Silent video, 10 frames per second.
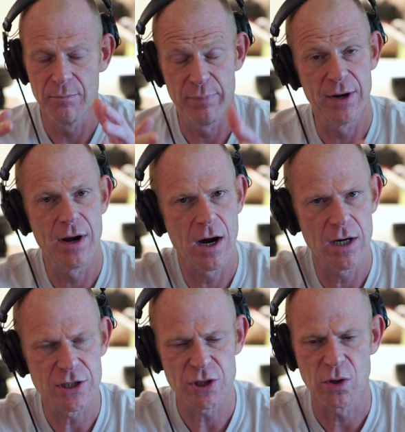
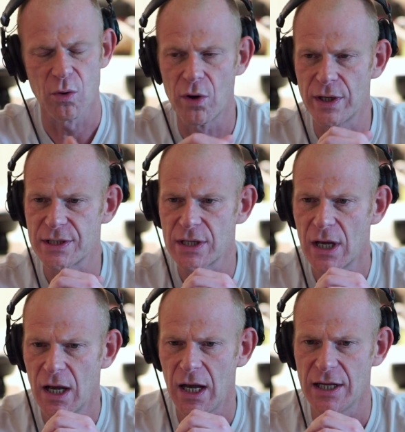Bernard scored
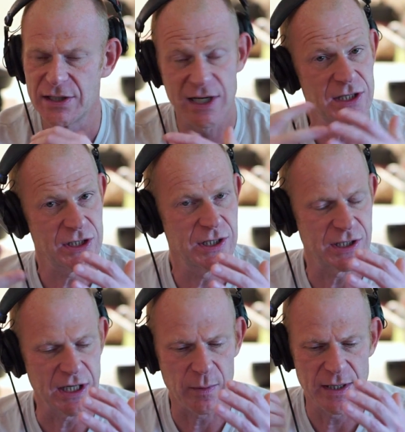tension
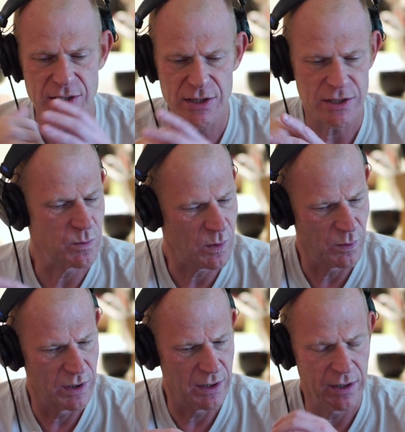sequences, what
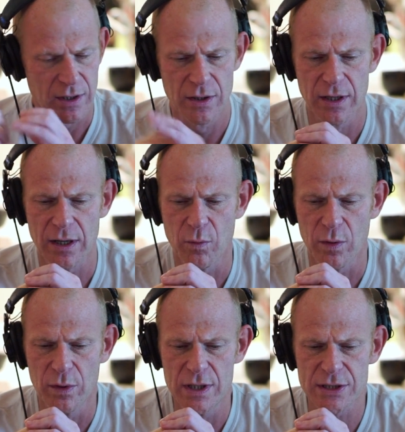
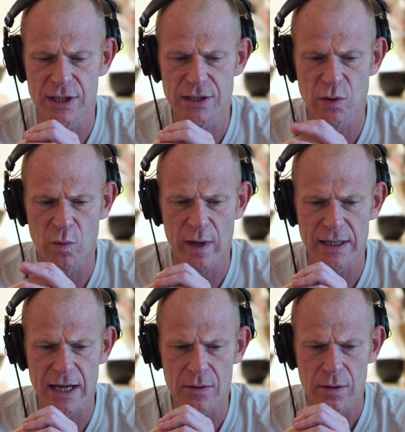we're listening to
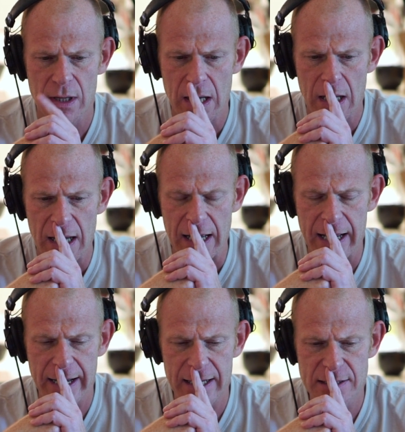right now.
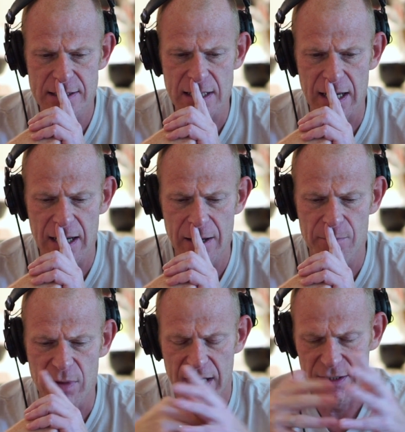And
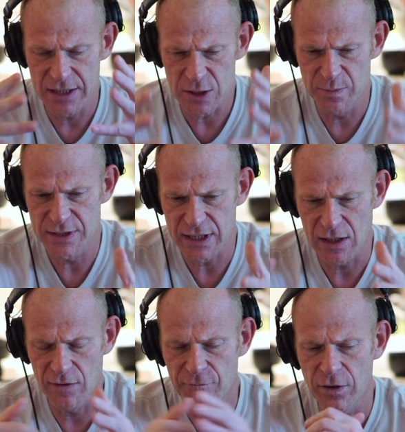in this
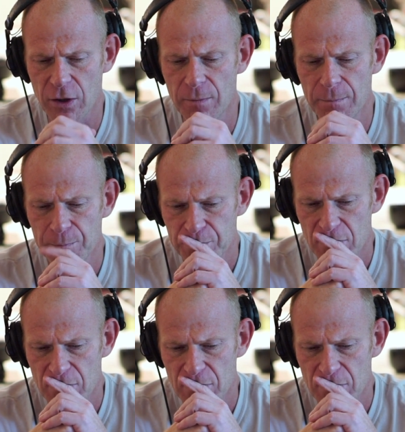particular film,